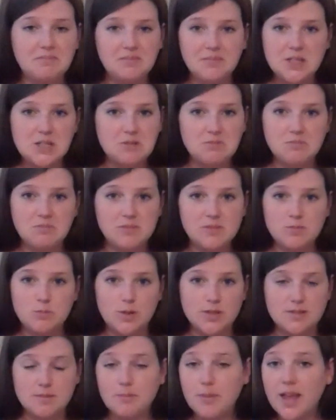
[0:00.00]
It
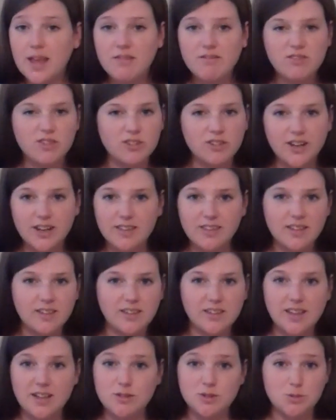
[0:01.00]
wasn't painful or anything
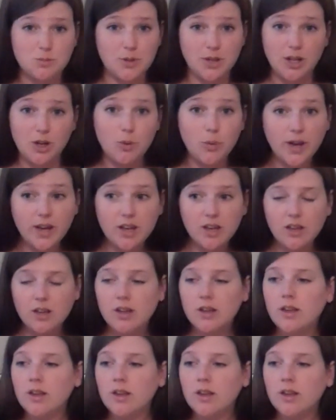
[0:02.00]
like that. It was pretty quick.